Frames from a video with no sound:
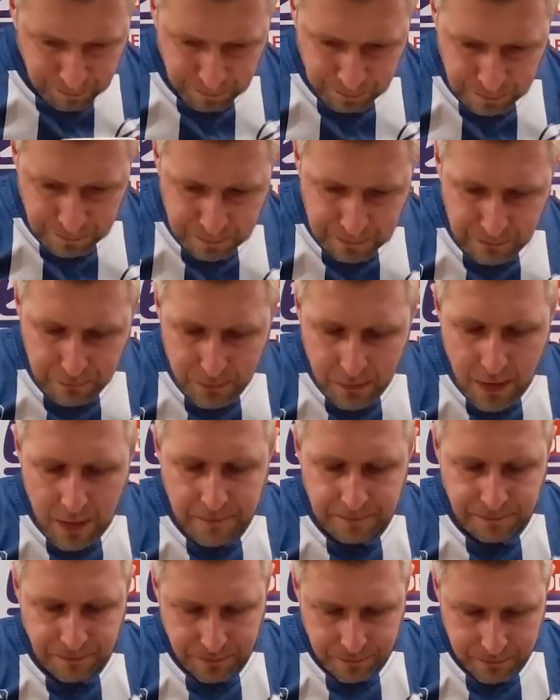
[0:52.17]
part in
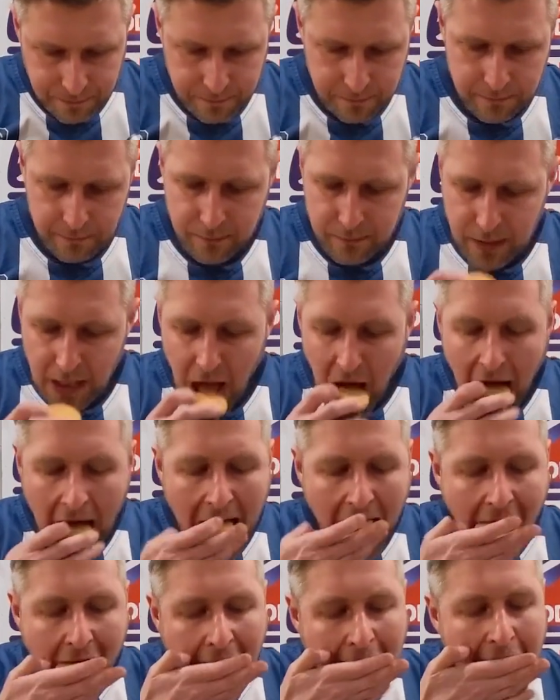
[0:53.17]
any British Eating League
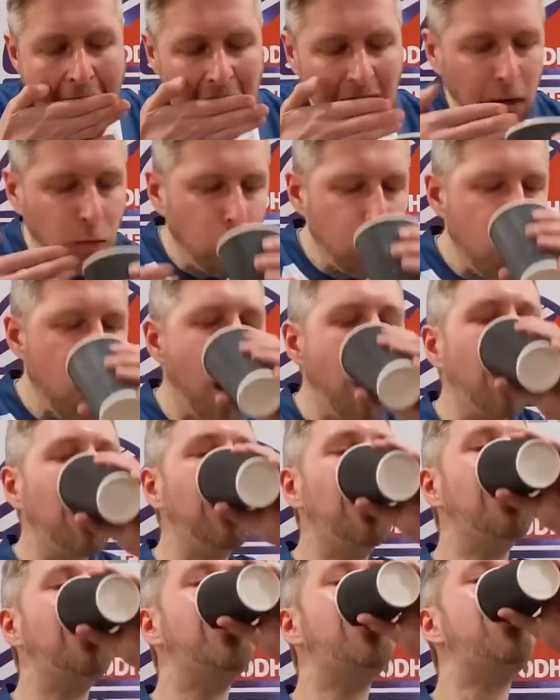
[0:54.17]
event, follow the
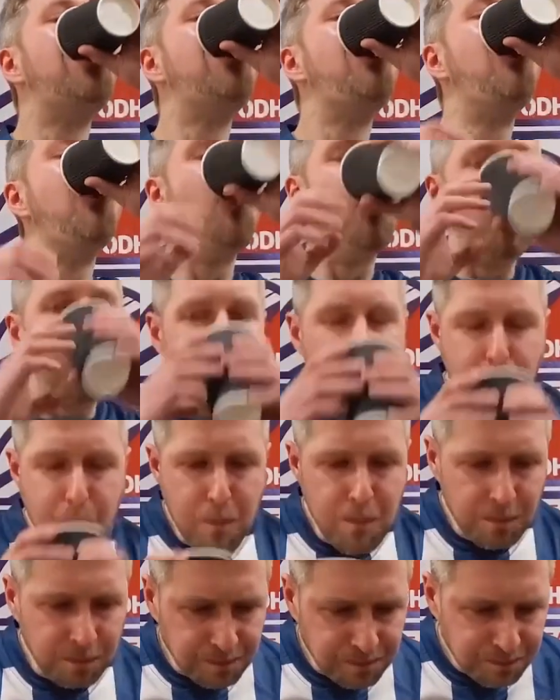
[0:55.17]
page, British Eating
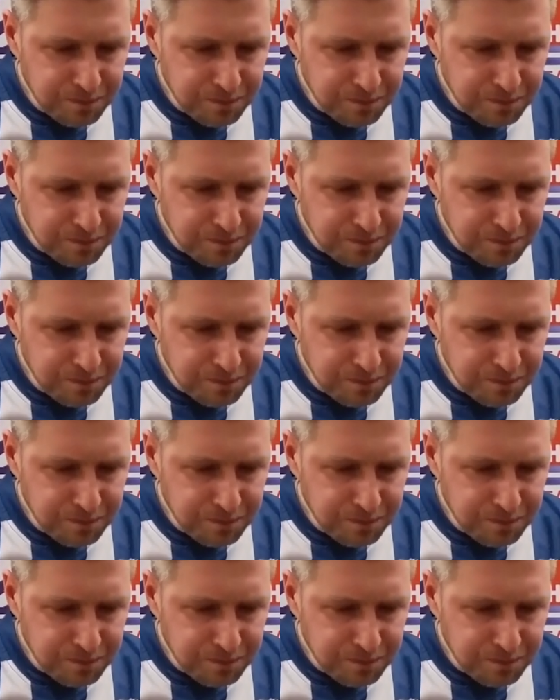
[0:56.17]
League,